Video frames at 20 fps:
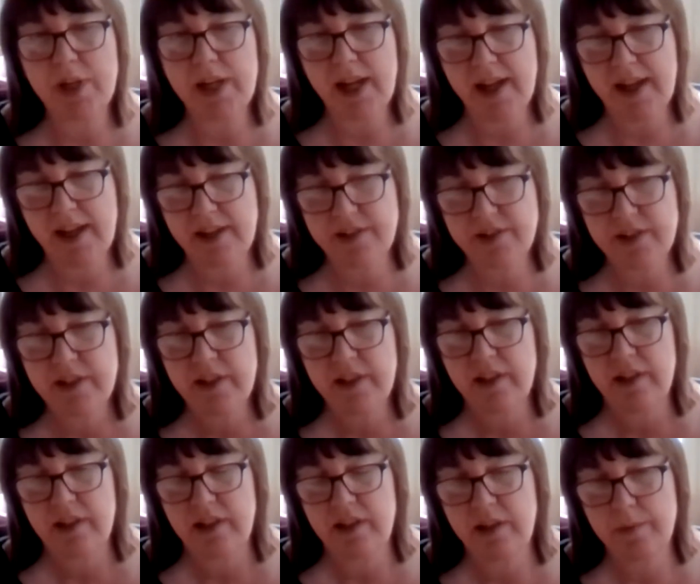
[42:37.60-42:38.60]
we had
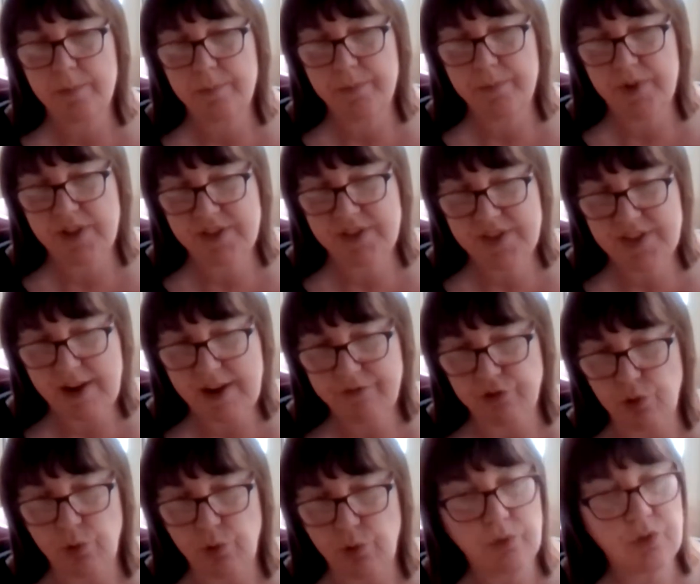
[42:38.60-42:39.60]

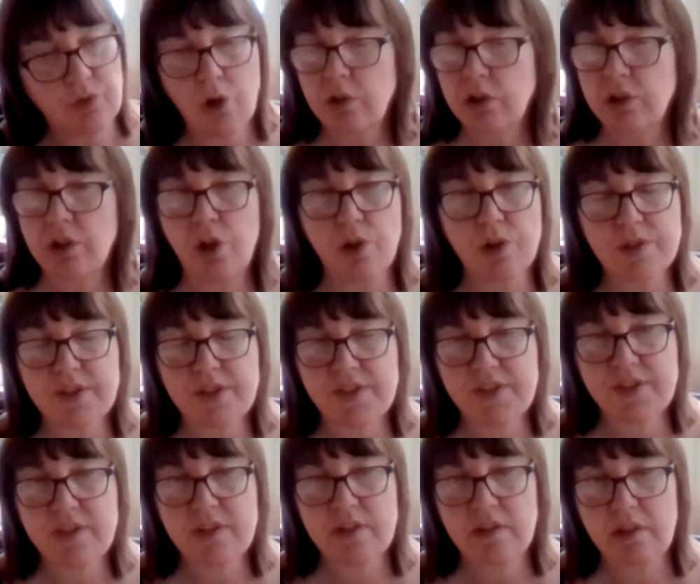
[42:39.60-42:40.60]
several, not
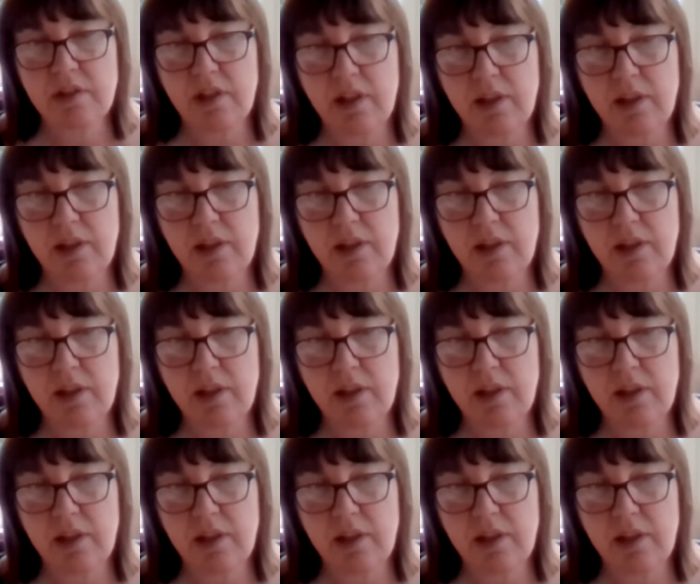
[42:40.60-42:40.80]
lots,